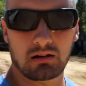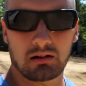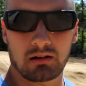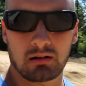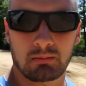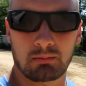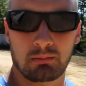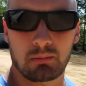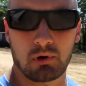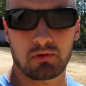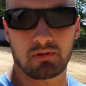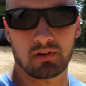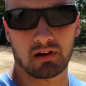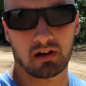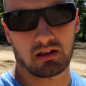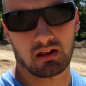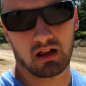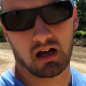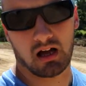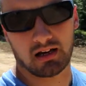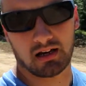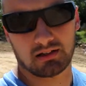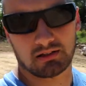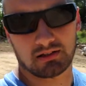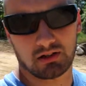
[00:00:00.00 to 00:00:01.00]
moving a
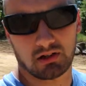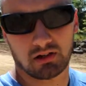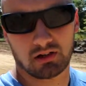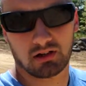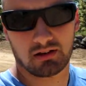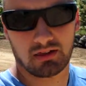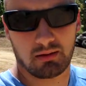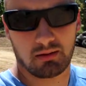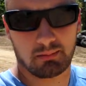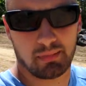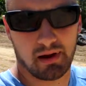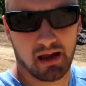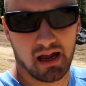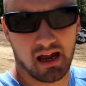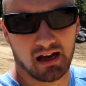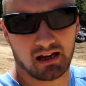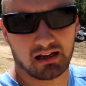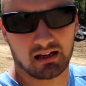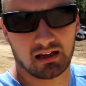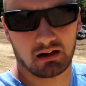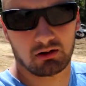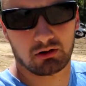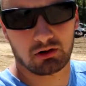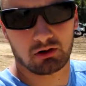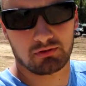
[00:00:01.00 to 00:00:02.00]
lot of dirt in the back.
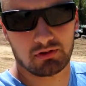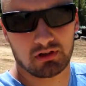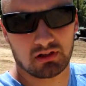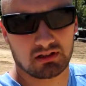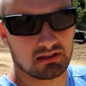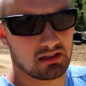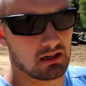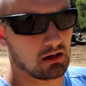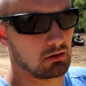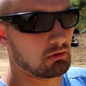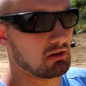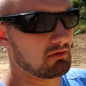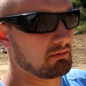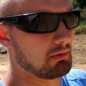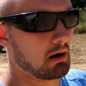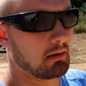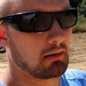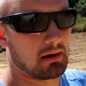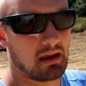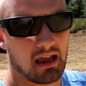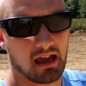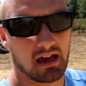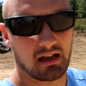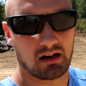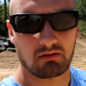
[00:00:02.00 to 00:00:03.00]
I don't know if you can tell, we've probably
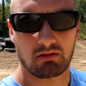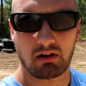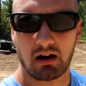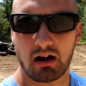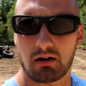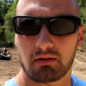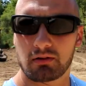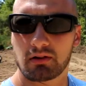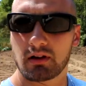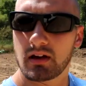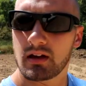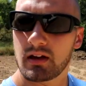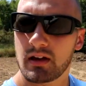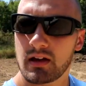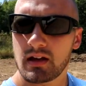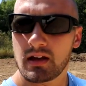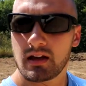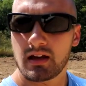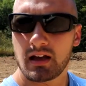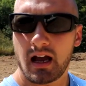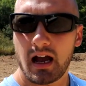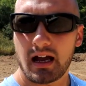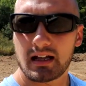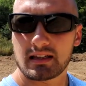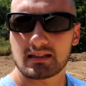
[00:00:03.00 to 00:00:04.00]
had around,
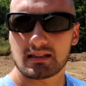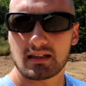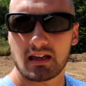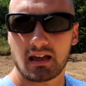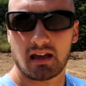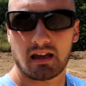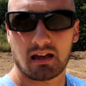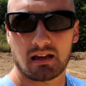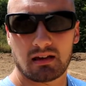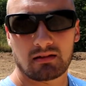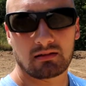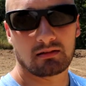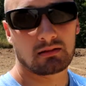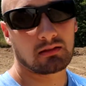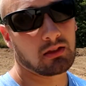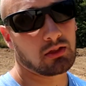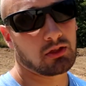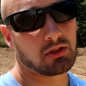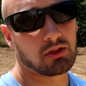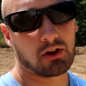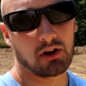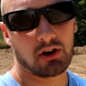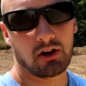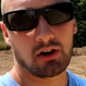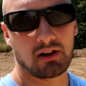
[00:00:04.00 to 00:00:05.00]
I'd say
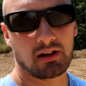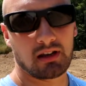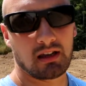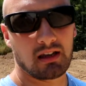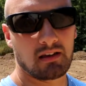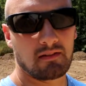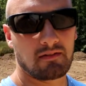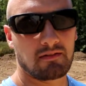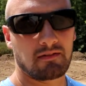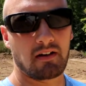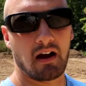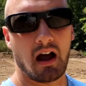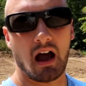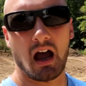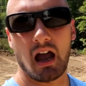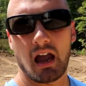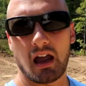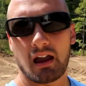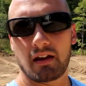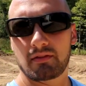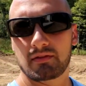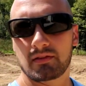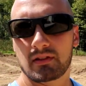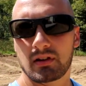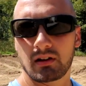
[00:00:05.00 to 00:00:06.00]

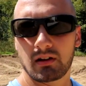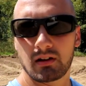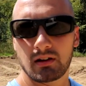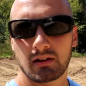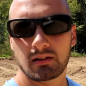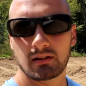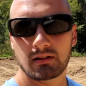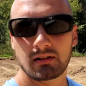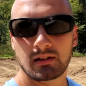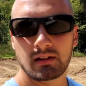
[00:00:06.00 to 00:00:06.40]
35 to